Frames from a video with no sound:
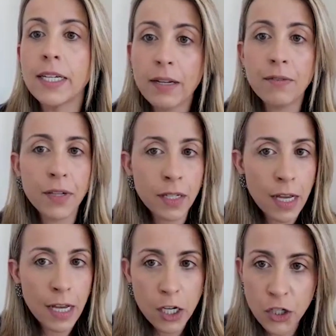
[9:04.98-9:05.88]
benefit,
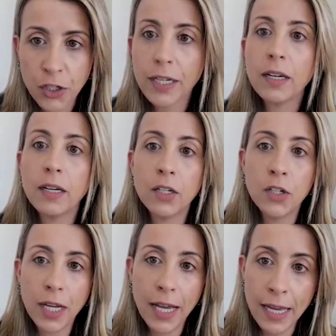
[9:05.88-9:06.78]

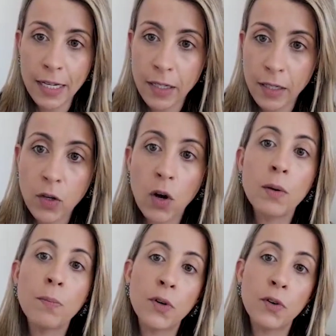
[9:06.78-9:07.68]
shrinkage, and
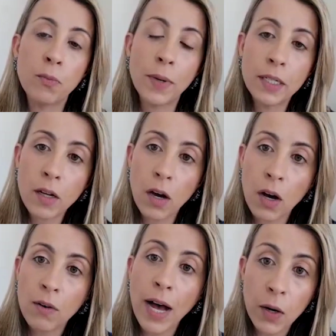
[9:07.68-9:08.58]
improvement
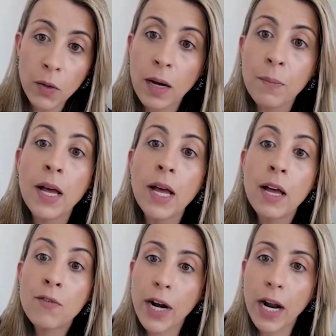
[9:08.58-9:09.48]
of outcome
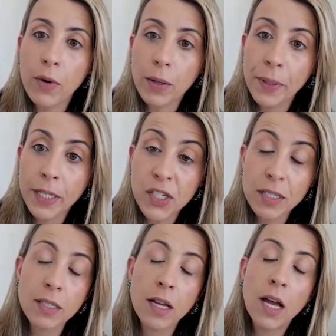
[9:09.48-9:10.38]
for our
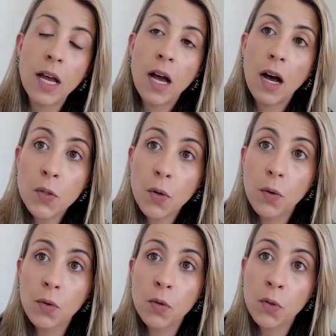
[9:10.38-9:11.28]
patients.
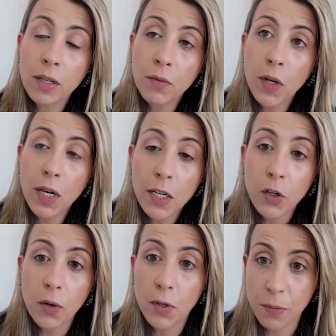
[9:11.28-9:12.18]
So to give you a
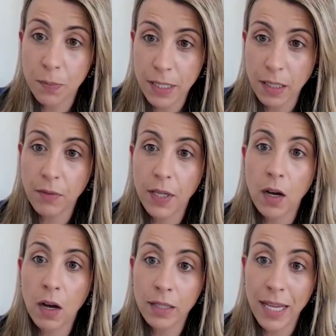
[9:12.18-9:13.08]
little more specific
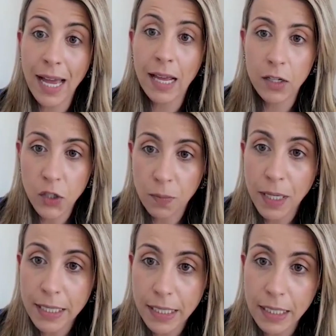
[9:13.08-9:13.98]
on the
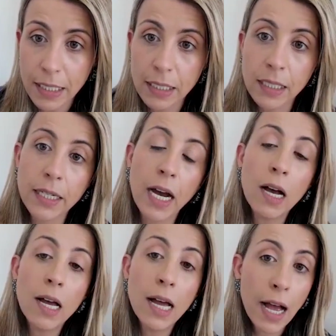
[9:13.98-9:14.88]
eligibility criteria,
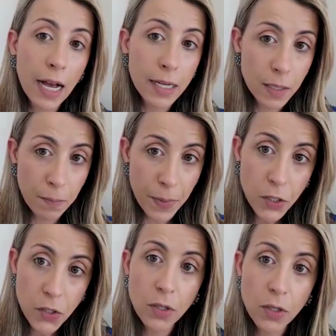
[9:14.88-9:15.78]
as I
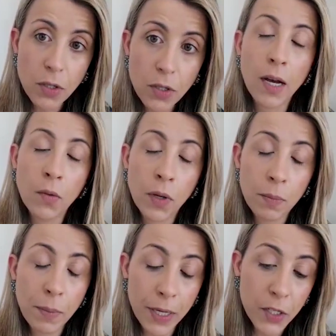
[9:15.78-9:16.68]
mentioned, will
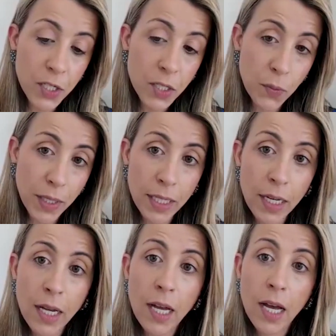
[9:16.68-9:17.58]
be patients with
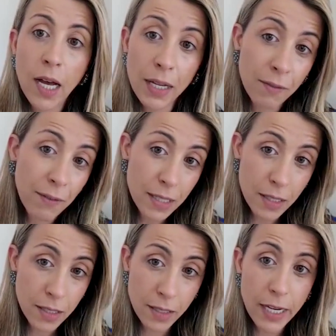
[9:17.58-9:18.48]

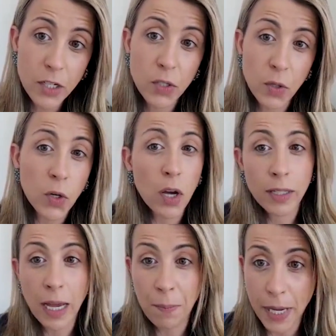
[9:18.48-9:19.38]
advanced stages or
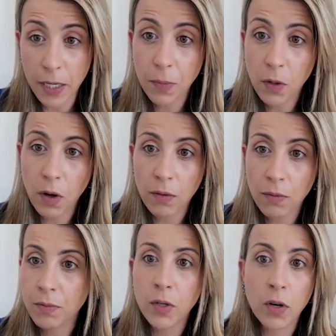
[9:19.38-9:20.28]
not amenable of,